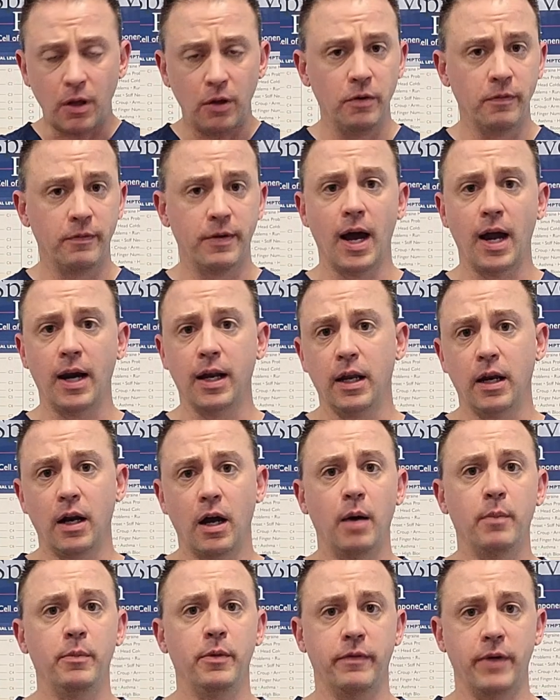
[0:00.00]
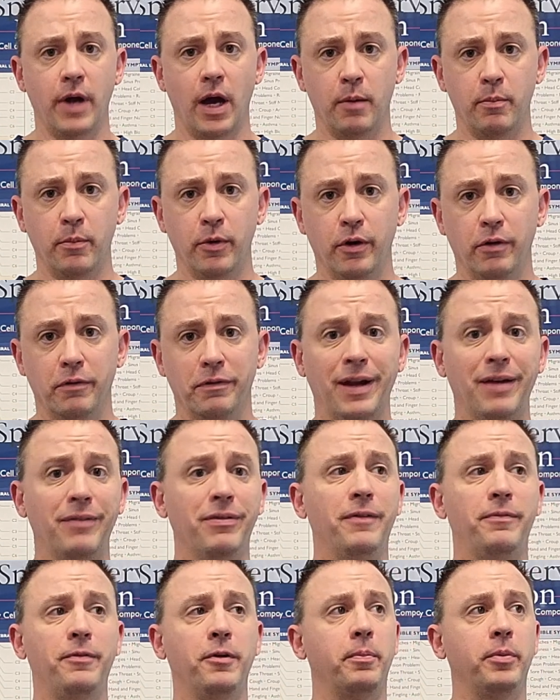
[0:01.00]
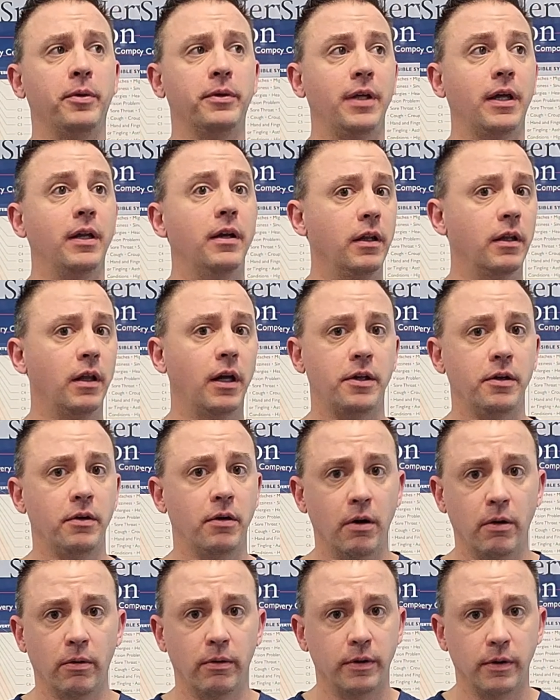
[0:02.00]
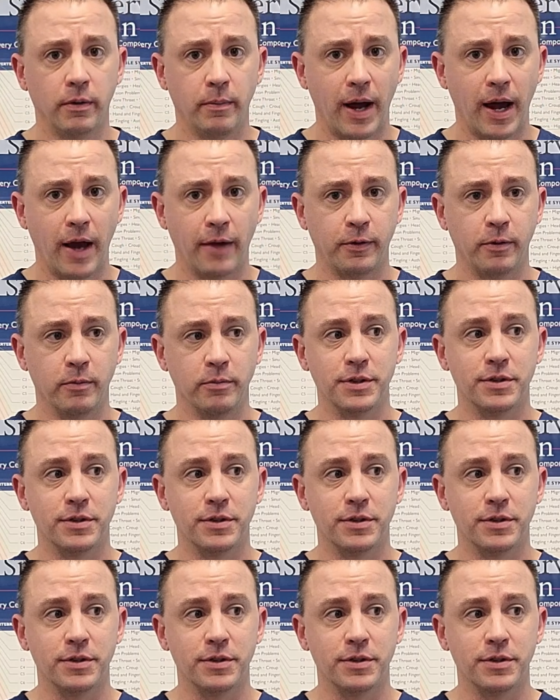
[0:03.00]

You've got to get up. You've got to move. Even if you're pretending like you're going to the bathroom,